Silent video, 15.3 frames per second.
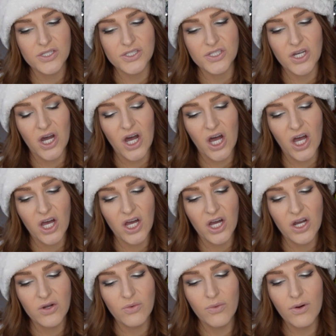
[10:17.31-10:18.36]

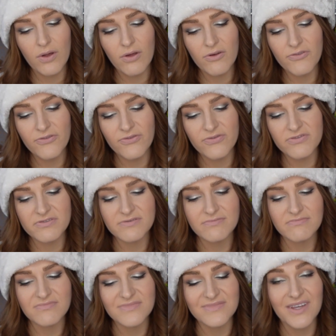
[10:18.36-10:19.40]
dog wolf
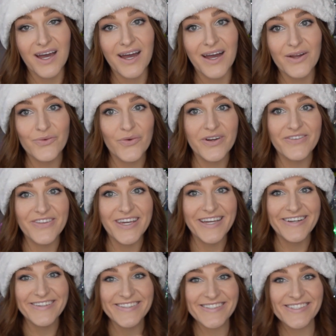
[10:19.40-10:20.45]
on one of the
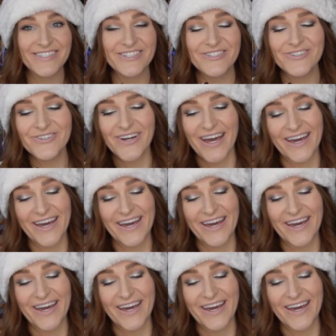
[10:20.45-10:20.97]
ears too.